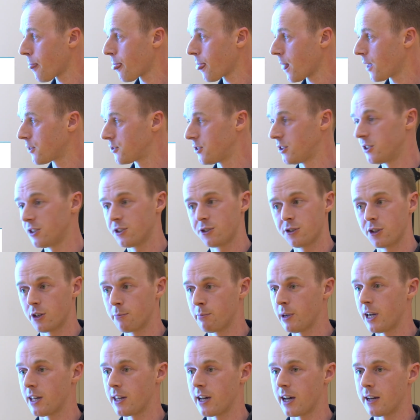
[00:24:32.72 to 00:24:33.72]
So you just got to
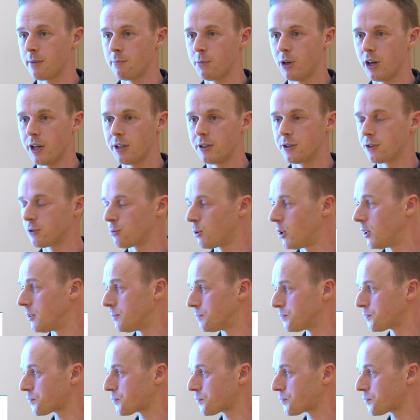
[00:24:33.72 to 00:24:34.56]
bear that in mind as well.